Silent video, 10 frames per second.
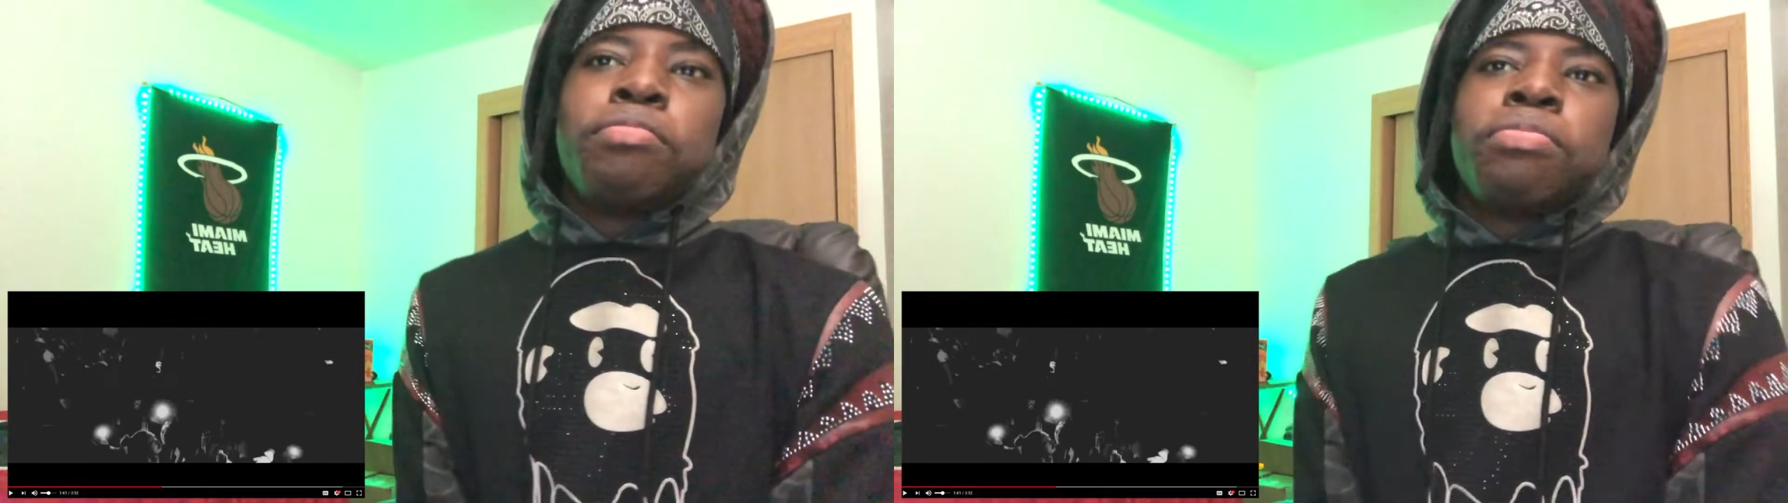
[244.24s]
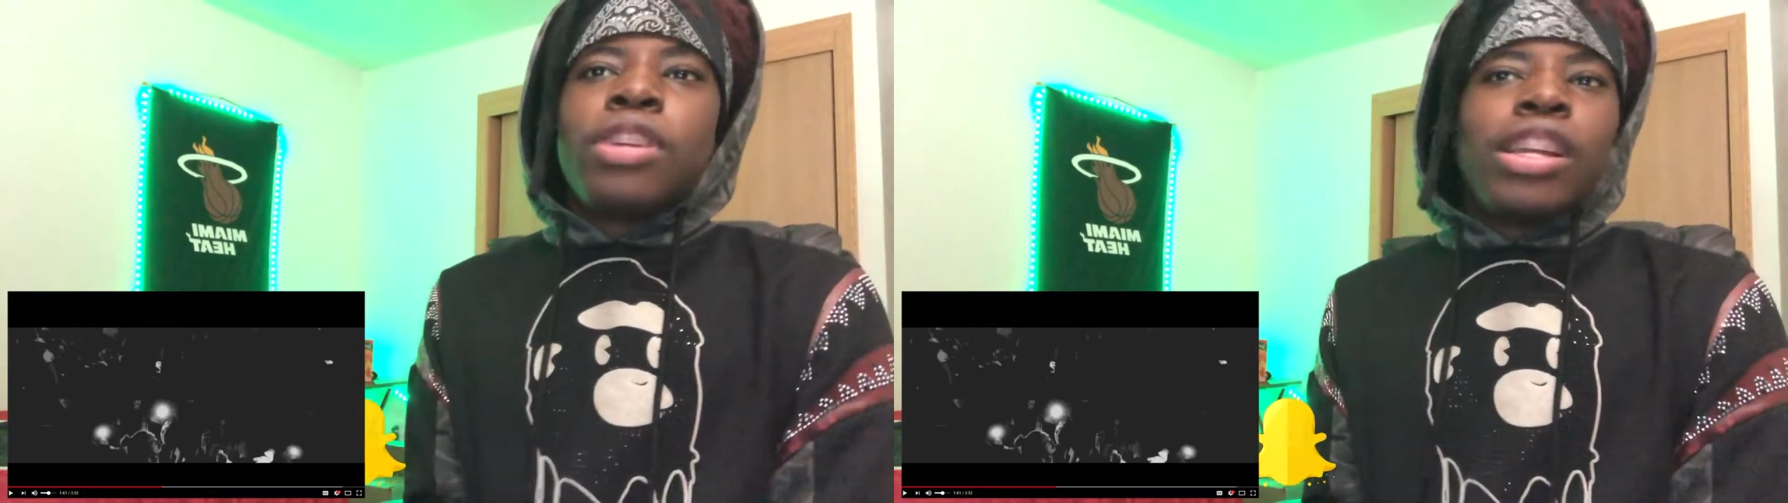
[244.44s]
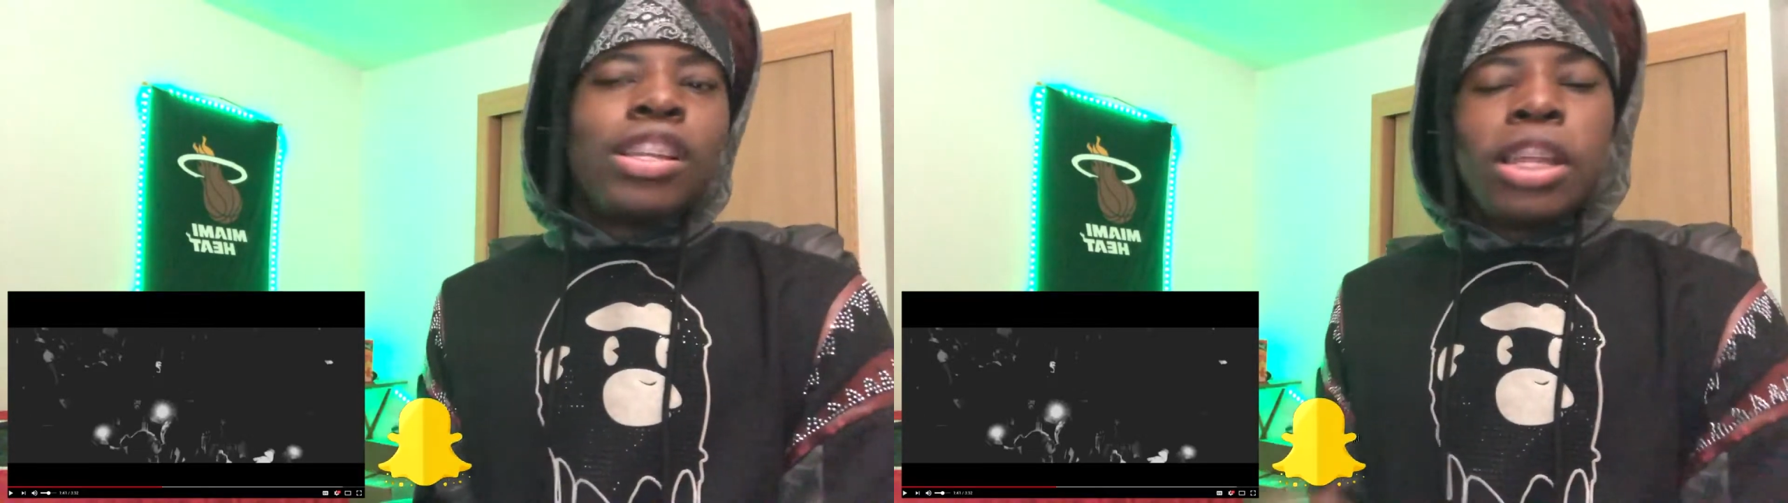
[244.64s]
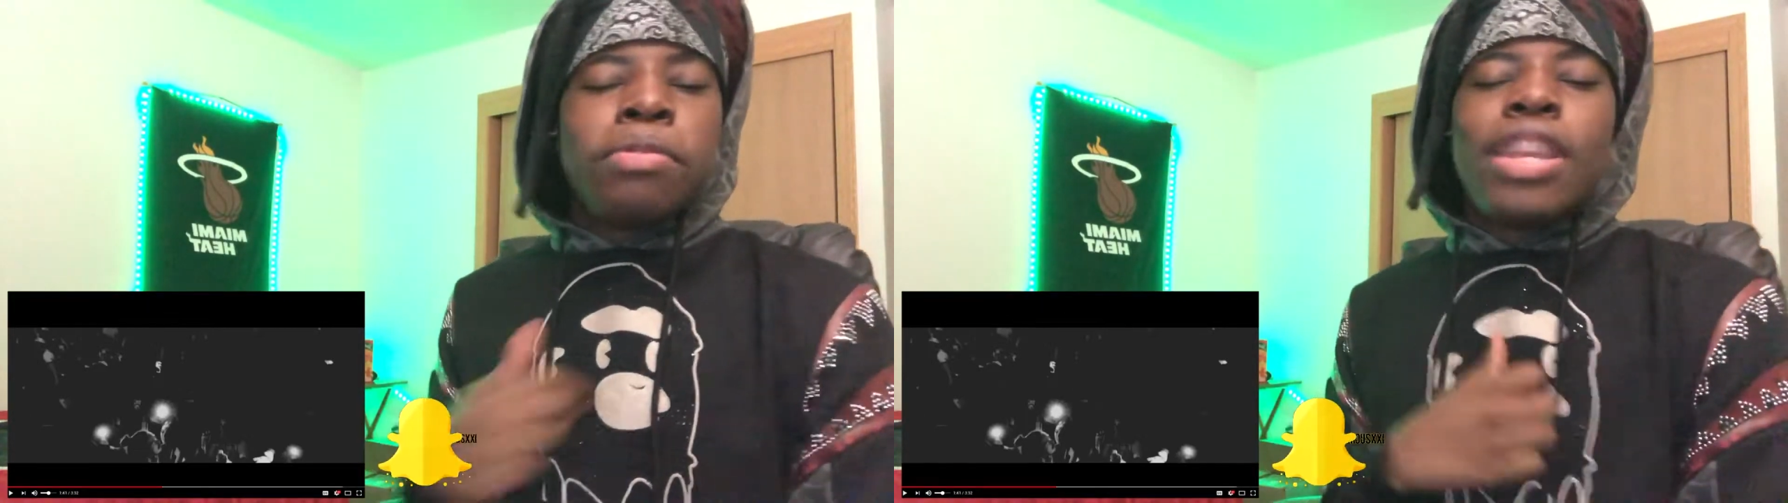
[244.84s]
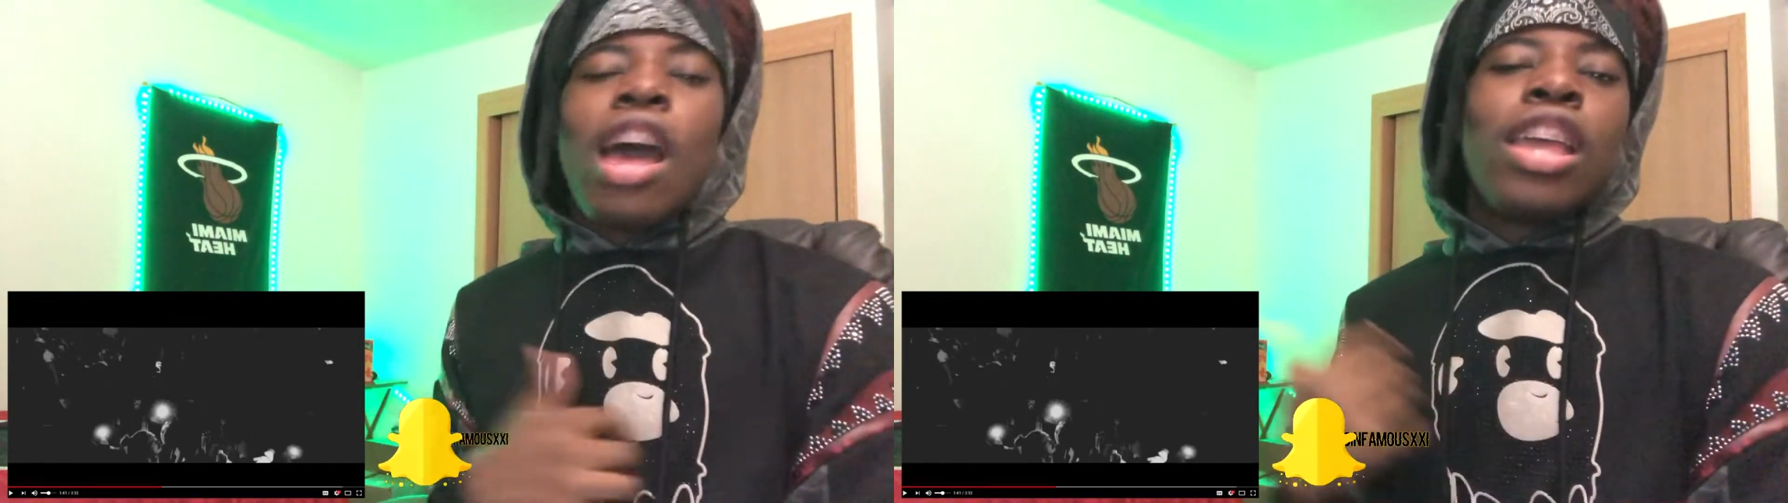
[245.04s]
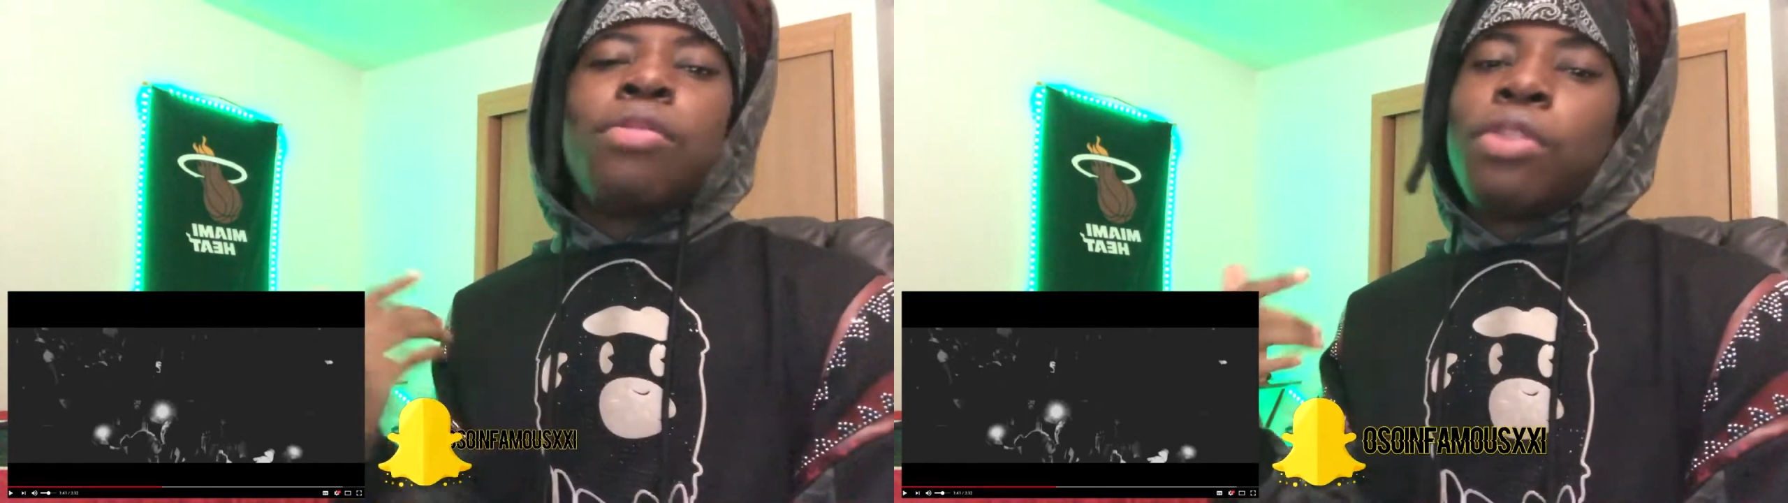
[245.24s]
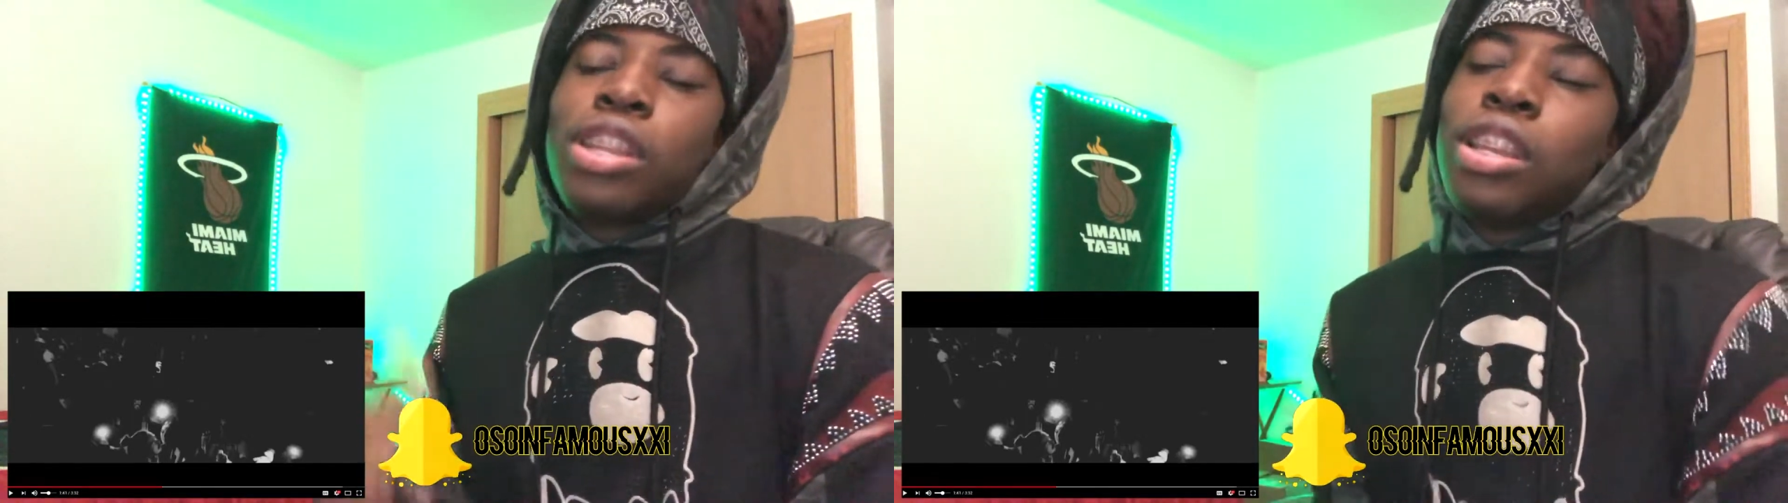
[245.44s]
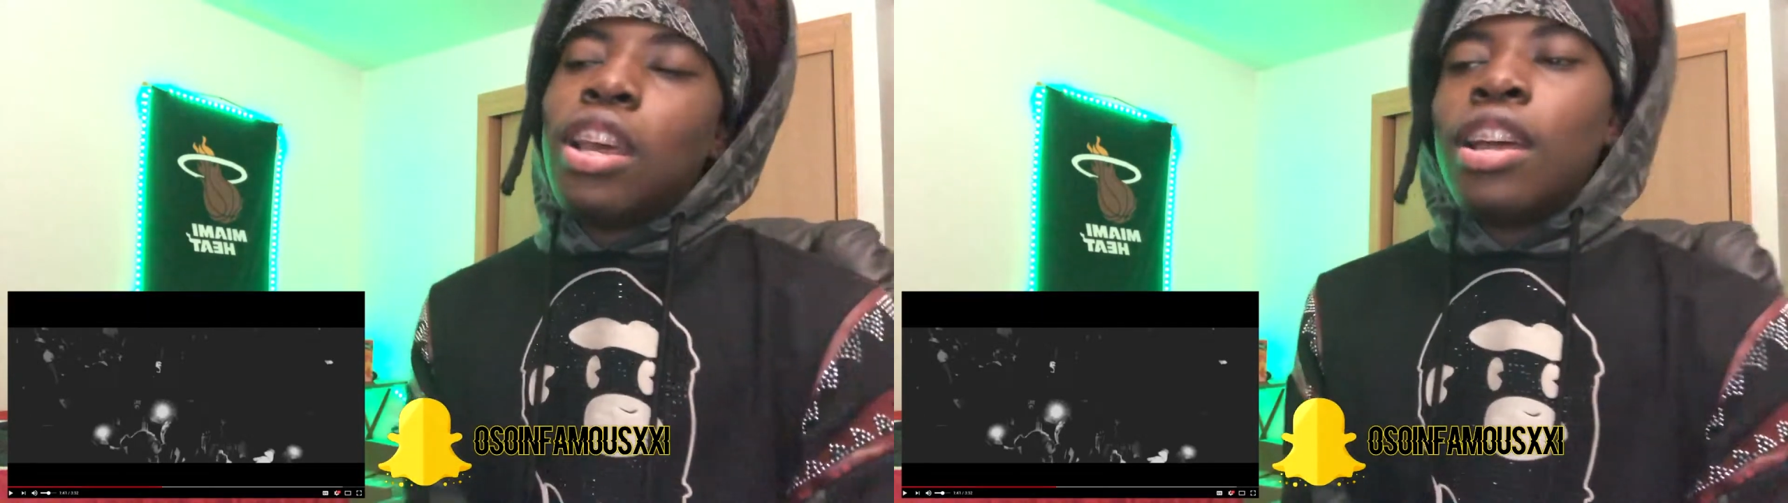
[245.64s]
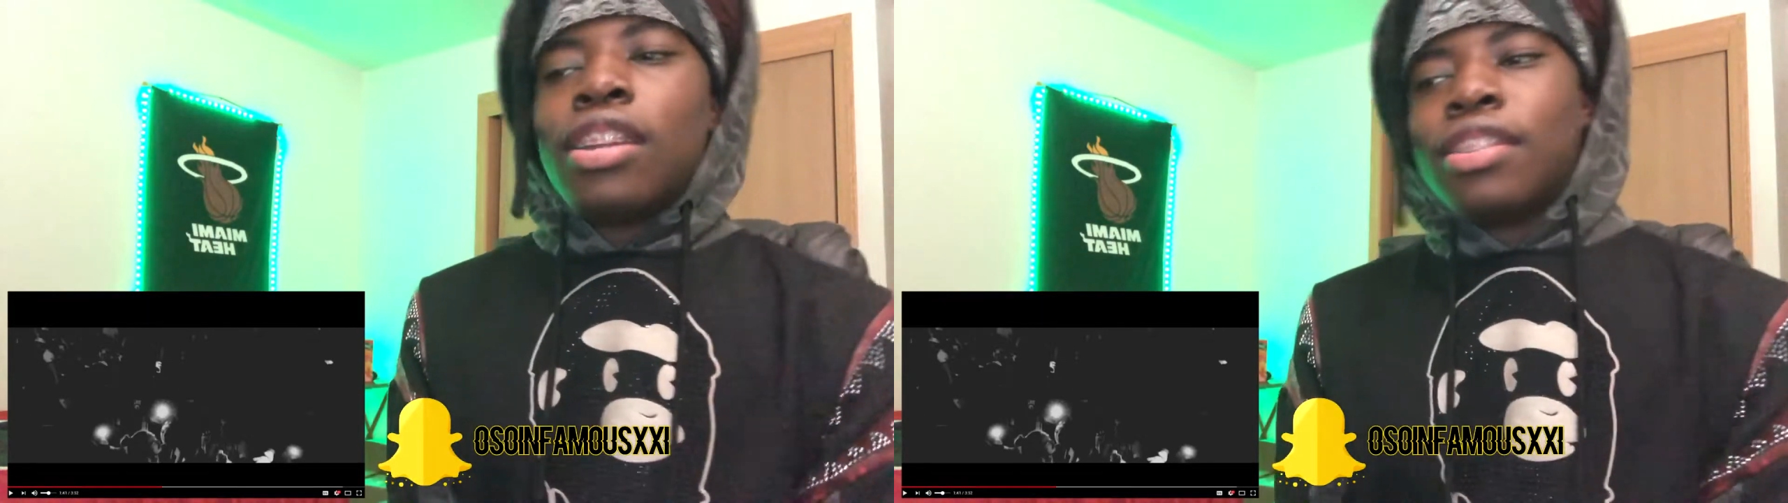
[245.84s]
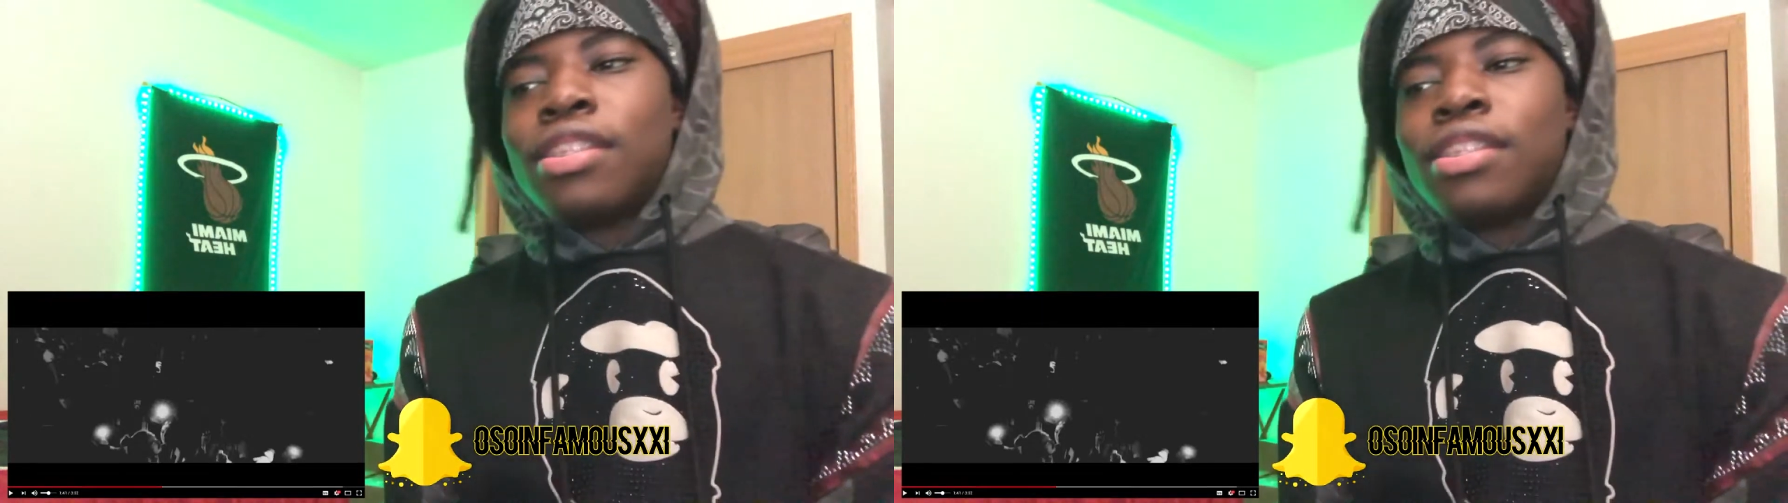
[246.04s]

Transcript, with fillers: But deep down, he really not.